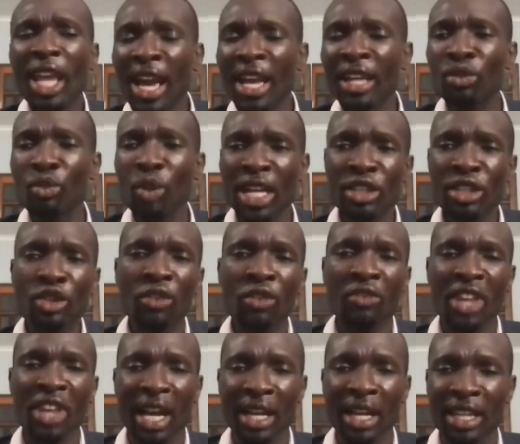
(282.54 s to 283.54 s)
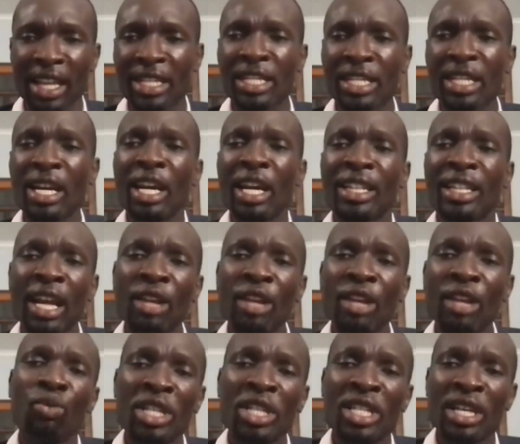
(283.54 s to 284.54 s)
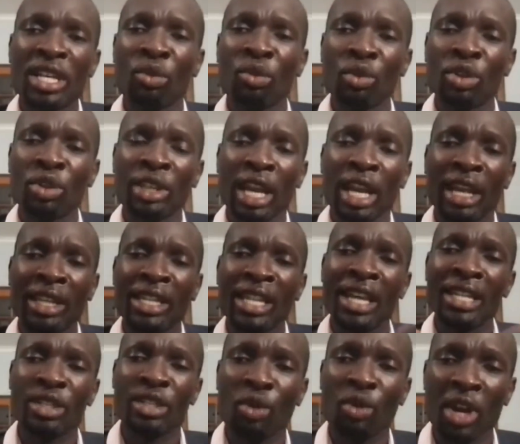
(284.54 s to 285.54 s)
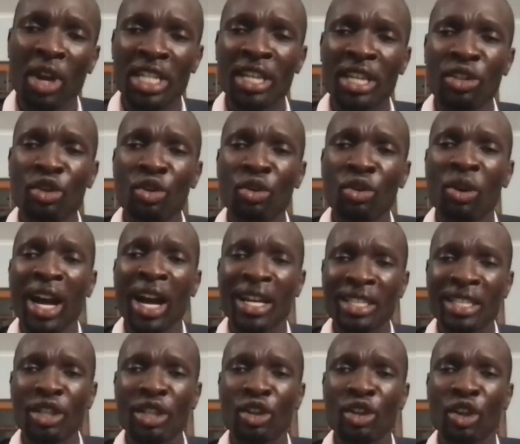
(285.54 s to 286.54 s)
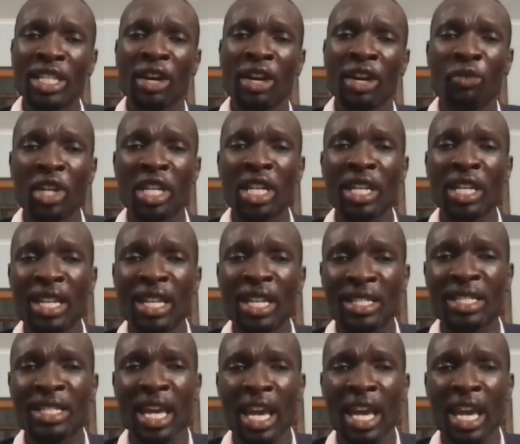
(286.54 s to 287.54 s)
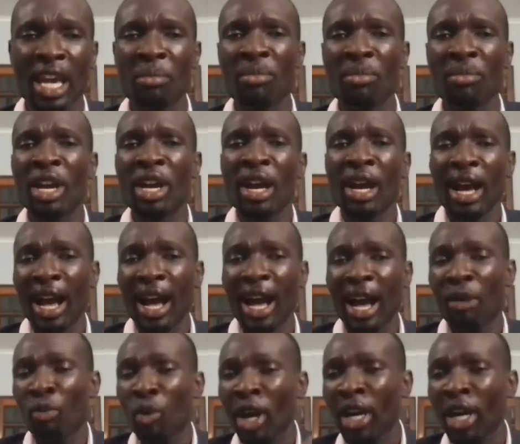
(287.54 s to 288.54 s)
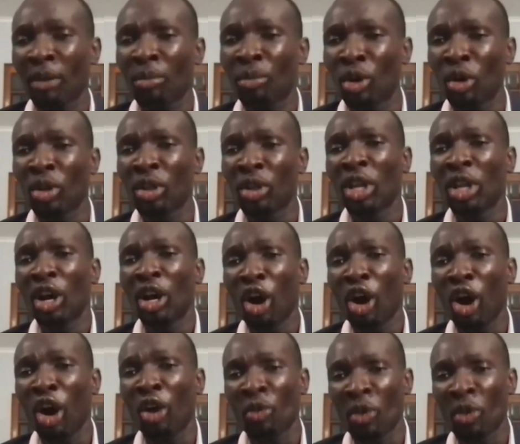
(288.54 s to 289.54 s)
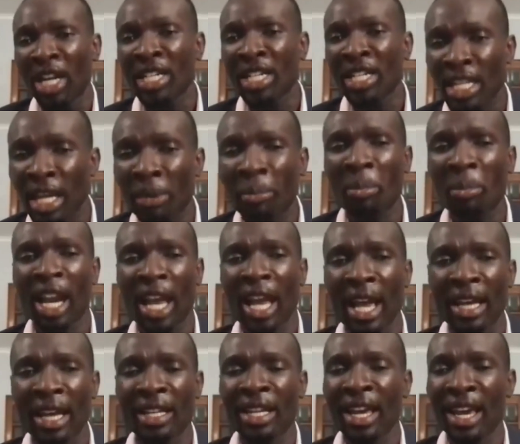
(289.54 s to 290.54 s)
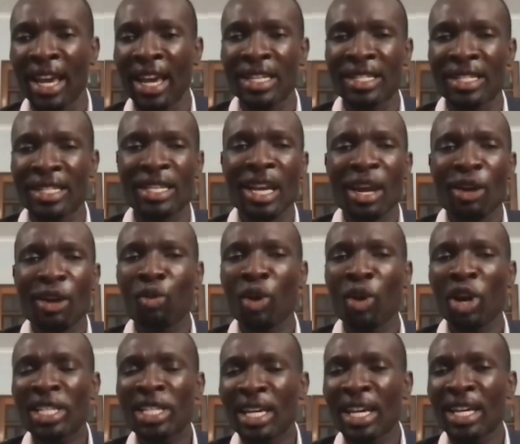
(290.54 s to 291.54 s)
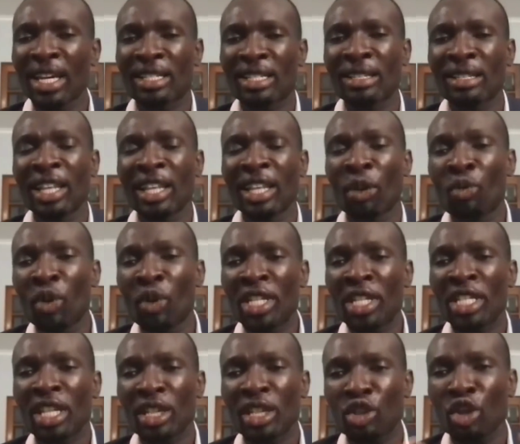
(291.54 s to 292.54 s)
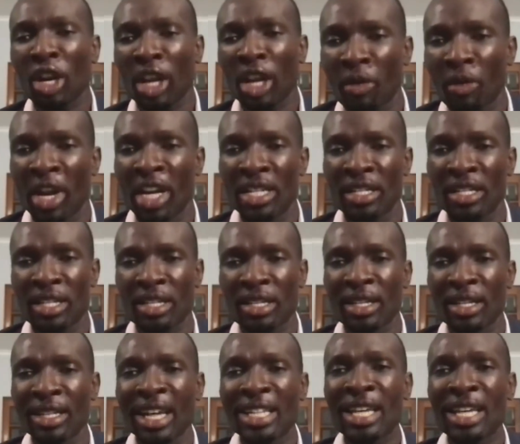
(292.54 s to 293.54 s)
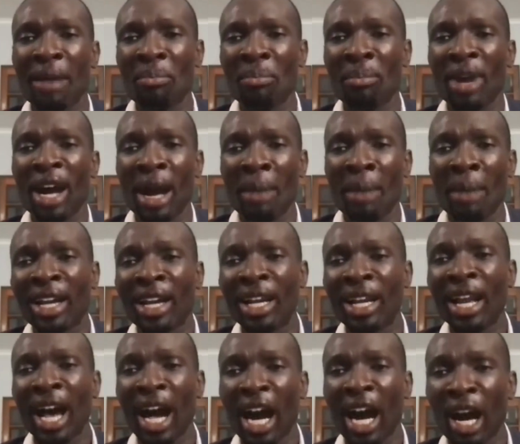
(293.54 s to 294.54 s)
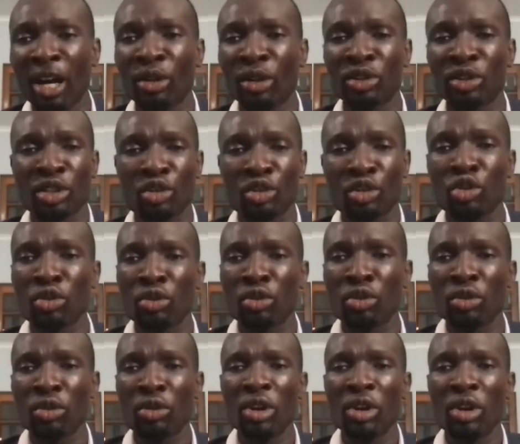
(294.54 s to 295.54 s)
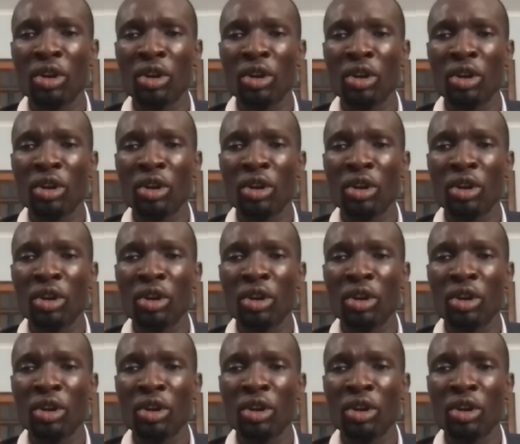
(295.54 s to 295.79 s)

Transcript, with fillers: And once you've done that, then what the next question you're asking yourself within the same uh, workable or realistic plan is what is the risk tolerance that I'm, I'm allowed to,